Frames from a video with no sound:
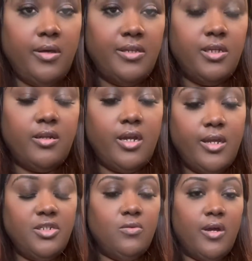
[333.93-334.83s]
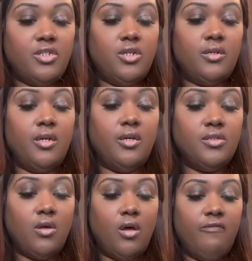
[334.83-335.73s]
so now that you got your
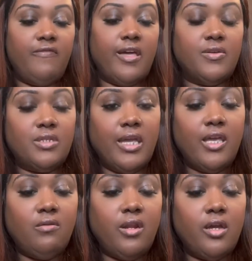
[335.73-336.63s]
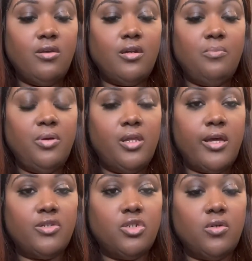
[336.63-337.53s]
nails all filed down, now you're gonna pull
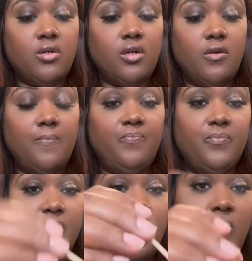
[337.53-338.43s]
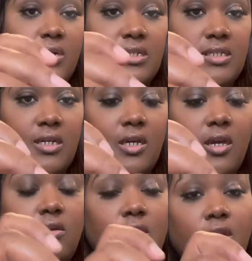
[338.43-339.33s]
out your, your wooden stick
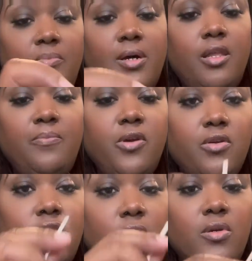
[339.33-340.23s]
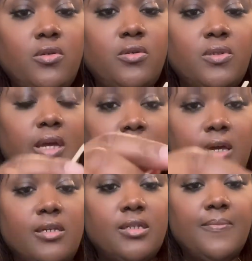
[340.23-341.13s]
and you're gonna pull up your cuticles,
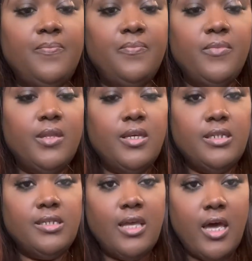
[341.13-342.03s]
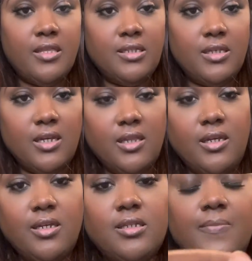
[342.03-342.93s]
guys. This is how the stick
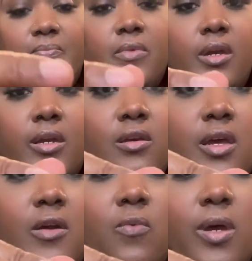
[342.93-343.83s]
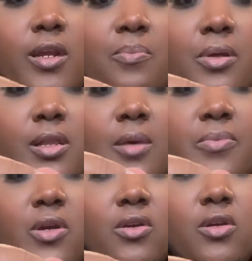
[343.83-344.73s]
looks. And you're gonna wanna pull
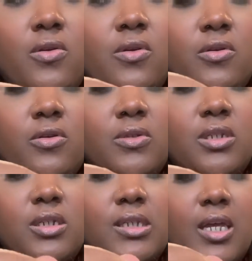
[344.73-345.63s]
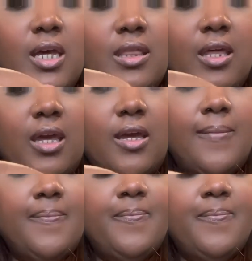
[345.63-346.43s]
up your cuticles just like that.